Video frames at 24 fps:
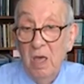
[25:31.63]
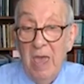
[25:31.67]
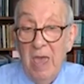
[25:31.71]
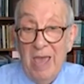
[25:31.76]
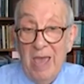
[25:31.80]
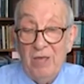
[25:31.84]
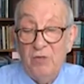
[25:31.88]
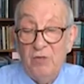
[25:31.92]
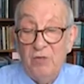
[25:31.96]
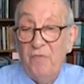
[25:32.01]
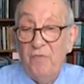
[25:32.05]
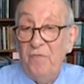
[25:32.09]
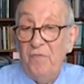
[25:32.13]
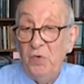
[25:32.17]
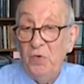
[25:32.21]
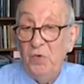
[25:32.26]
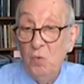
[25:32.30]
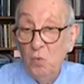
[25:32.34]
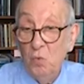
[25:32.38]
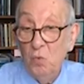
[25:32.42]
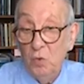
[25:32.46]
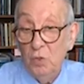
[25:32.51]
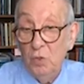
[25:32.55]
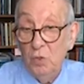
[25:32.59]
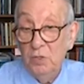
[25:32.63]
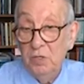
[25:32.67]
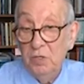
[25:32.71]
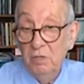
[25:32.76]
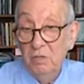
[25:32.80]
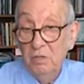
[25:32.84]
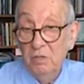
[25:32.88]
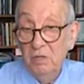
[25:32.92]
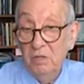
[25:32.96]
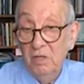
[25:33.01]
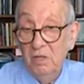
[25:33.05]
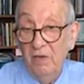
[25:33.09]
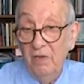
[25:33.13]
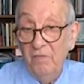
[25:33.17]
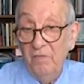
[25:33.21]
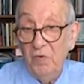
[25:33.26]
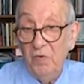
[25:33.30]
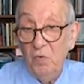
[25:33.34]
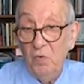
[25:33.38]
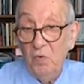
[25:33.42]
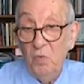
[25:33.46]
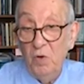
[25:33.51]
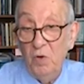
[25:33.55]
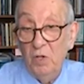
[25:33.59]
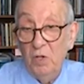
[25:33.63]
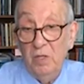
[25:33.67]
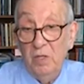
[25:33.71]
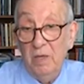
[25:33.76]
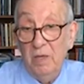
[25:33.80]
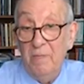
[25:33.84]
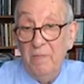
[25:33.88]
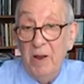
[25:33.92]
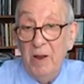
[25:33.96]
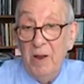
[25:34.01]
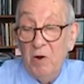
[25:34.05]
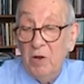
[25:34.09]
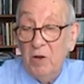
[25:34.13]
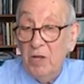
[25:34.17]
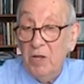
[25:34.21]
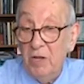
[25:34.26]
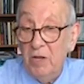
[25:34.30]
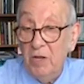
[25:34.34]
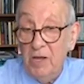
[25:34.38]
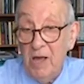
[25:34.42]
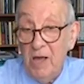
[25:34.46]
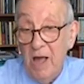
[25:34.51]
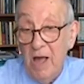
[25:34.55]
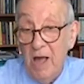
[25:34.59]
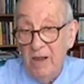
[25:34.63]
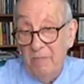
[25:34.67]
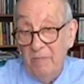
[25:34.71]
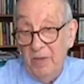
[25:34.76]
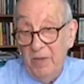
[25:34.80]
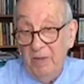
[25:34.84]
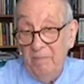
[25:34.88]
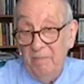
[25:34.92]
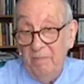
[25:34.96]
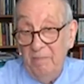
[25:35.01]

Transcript: has fueled, if you will, the American economy.